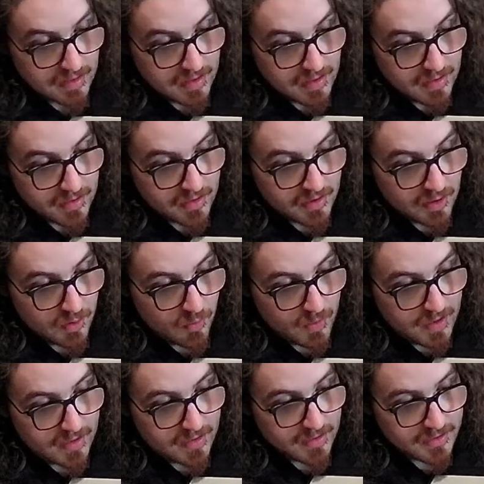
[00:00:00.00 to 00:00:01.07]
You don't
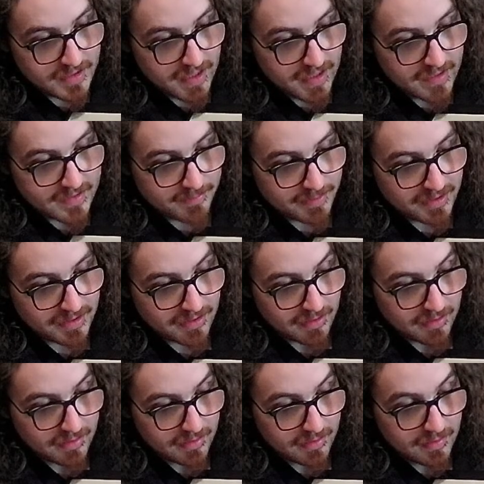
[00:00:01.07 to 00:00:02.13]
want your data to blur
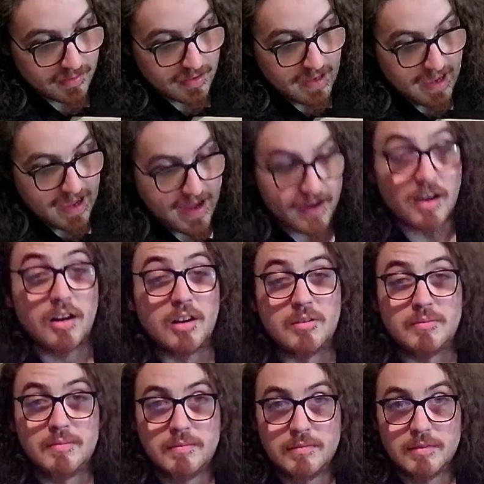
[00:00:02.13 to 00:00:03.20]
at all,
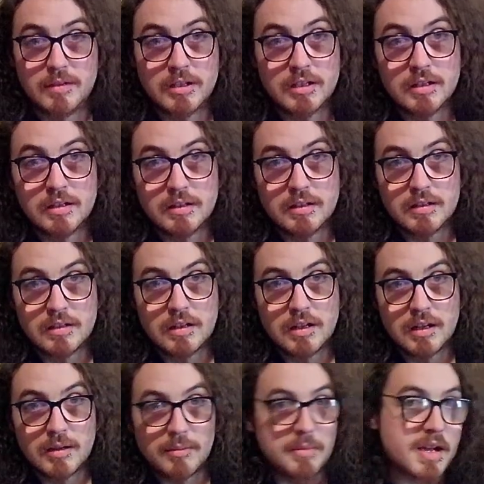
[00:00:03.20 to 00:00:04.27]

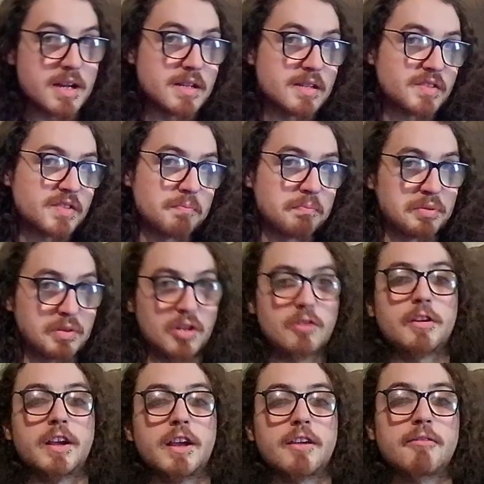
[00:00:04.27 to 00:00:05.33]
because
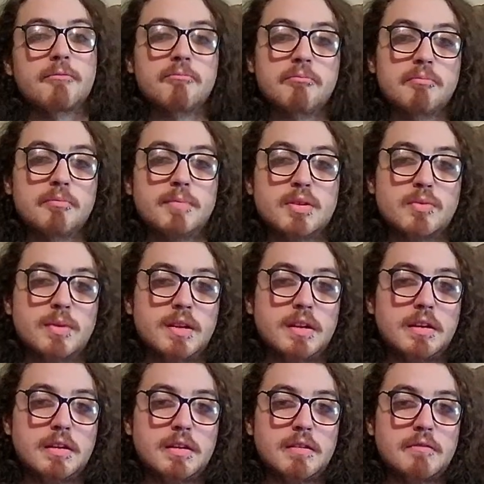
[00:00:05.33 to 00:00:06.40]
blurring
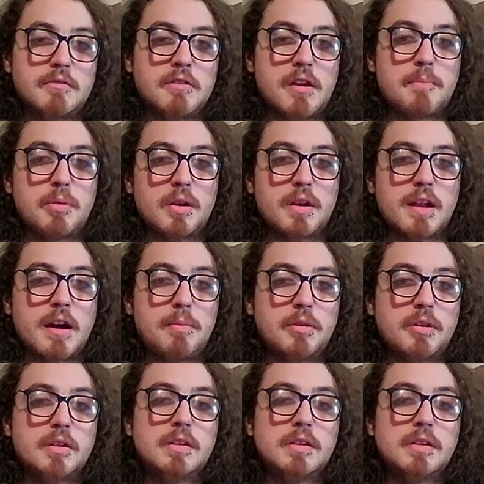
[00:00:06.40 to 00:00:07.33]
between your input and output,